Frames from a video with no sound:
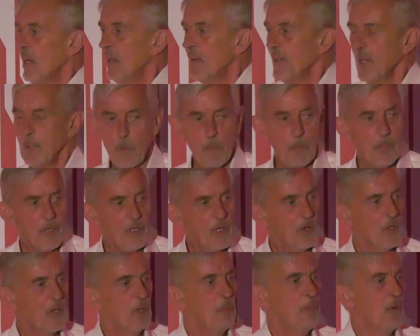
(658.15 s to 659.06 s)
they were
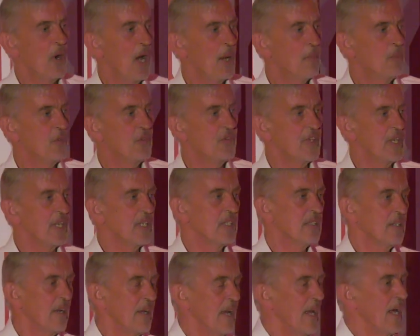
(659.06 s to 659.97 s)
preoccupied with
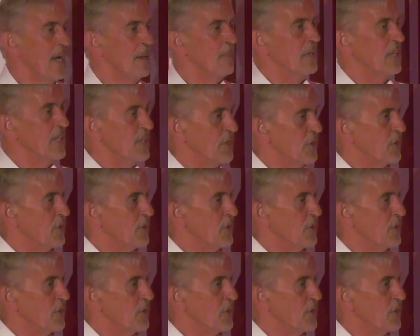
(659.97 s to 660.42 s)
things like how many